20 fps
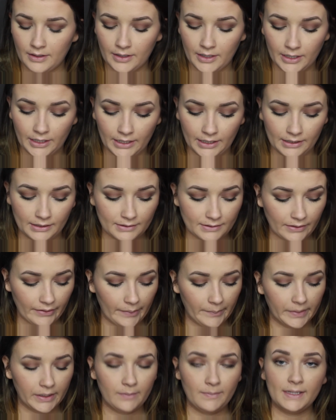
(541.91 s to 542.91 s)
Alright, so
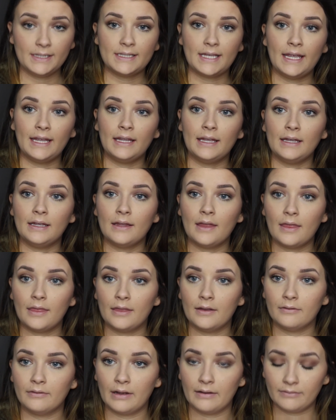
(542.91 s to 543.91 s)
I'm going to be taking
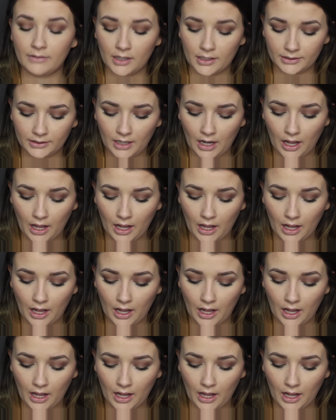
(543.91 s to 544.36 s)
the Revlon